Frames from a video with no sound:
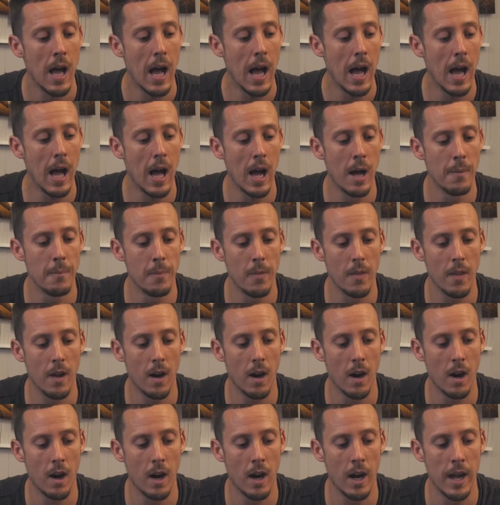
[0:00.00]

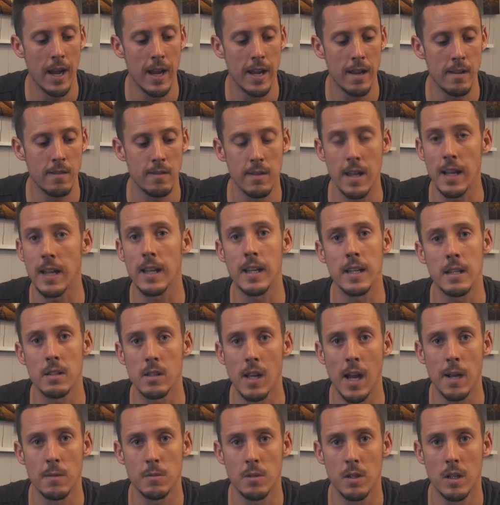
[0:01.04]
I think it's
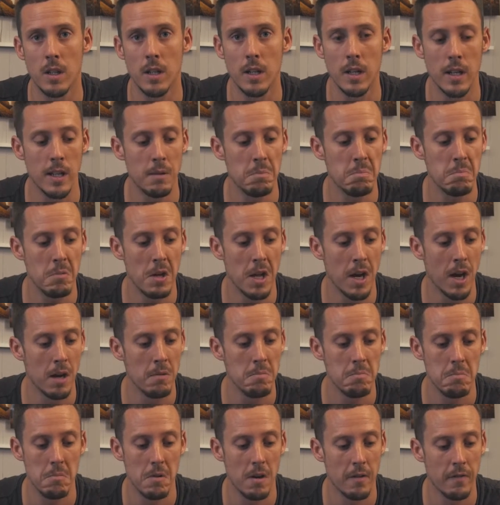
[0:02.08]
absolutely, you know,
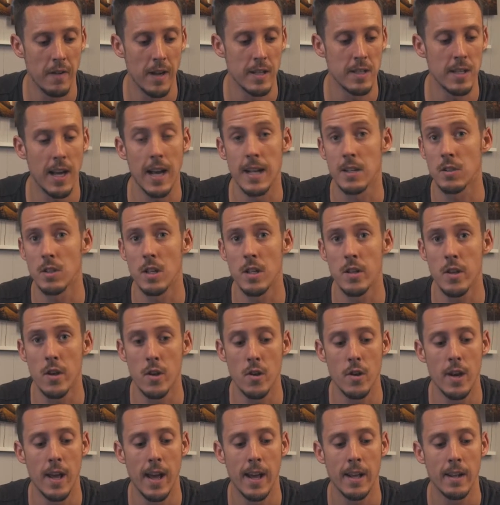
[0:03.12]
fantastic
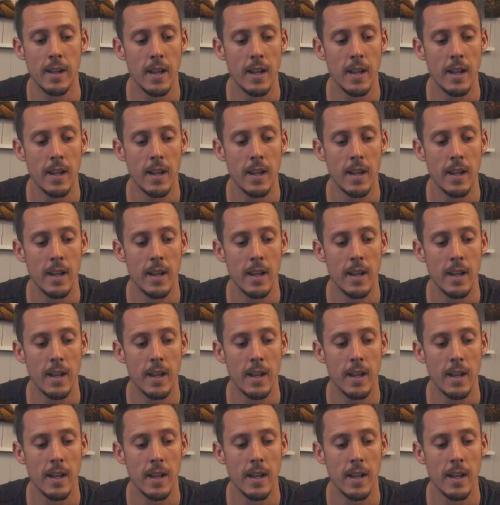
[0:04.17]
unit.